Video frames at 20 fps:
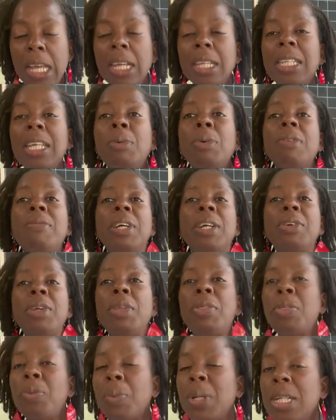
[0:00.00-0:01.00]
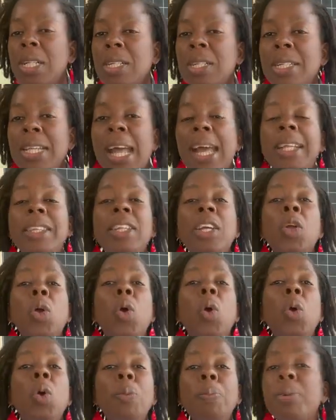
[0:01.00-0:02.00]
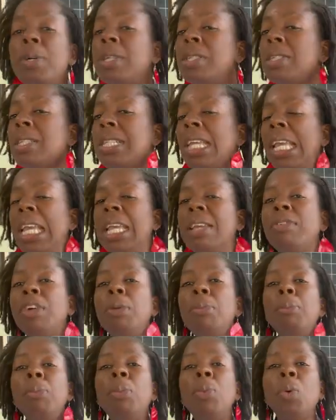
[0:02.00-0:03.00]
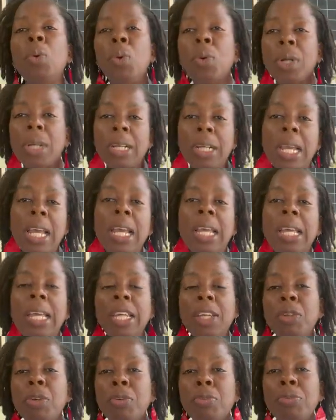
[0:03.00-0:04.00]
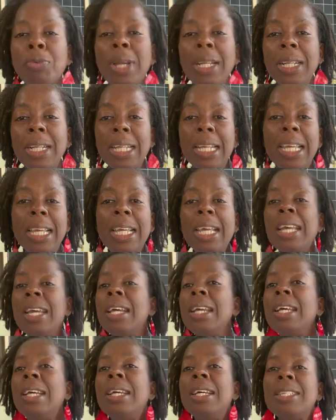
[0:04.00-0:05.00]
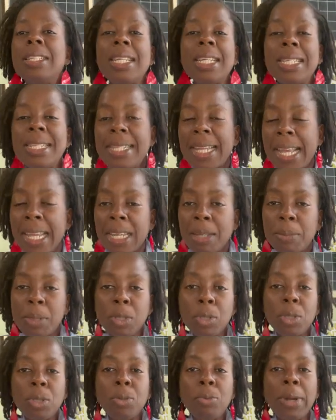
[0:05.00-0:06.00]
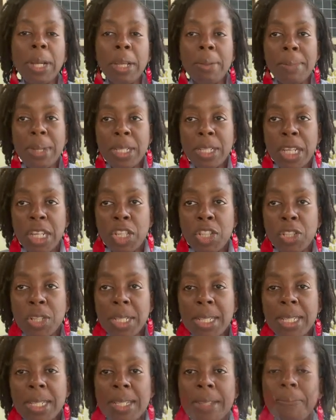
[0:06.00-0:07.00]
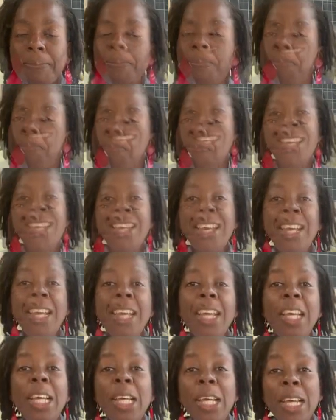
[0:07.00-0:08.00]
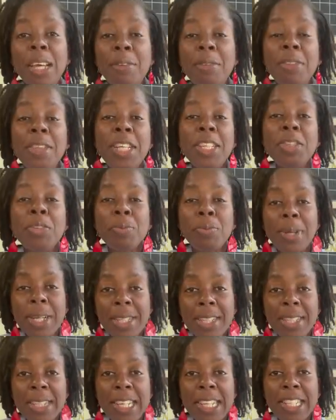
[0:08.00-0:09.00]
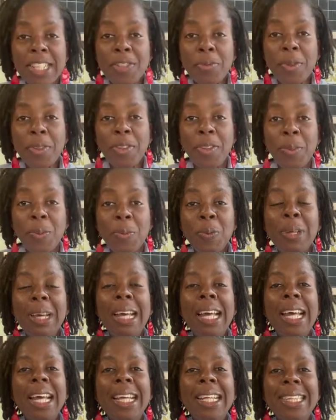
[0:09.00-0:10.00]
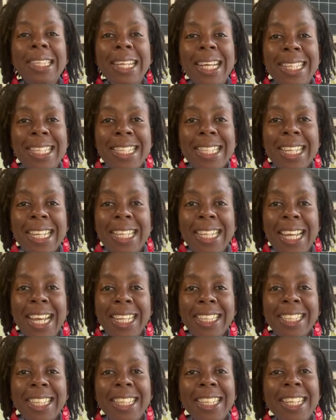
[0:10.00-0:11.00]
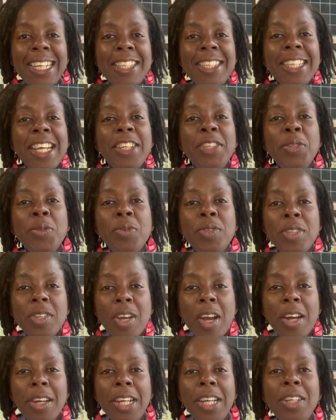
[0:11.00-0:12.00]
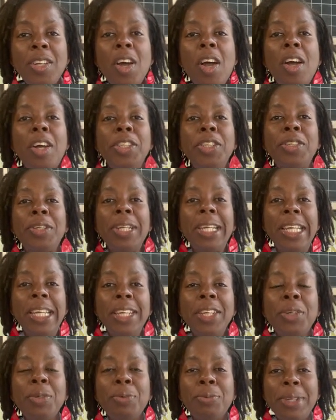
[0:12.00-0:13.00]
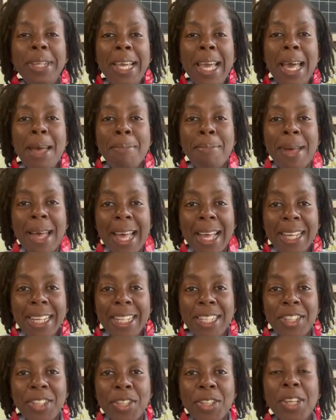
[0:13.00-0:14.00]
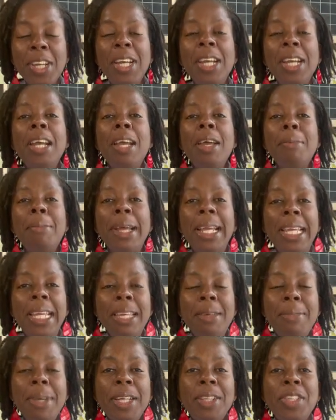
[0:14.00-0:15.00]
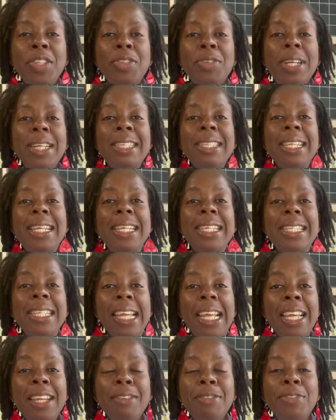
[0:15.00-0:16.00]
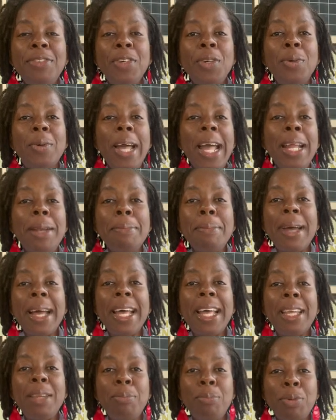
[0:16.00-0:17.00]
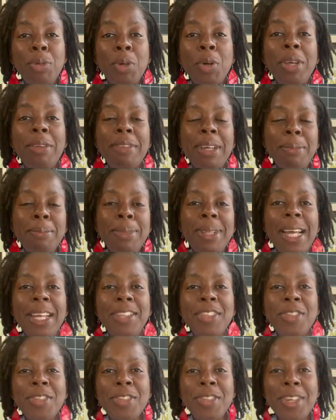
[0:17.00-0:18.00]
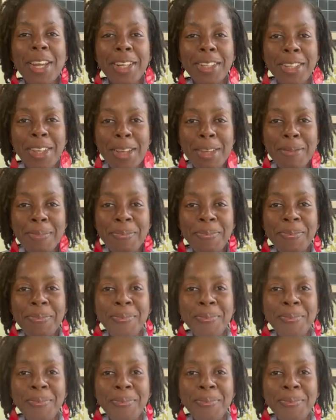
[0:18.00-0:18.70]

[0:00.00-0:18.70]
They were very thrilled and they're open to even more eco-friendly, sustainable recommendations. If this resonates with you, let's connect. Let's get you started on your eco rehab package. My email address is info at myproeventplanners.com.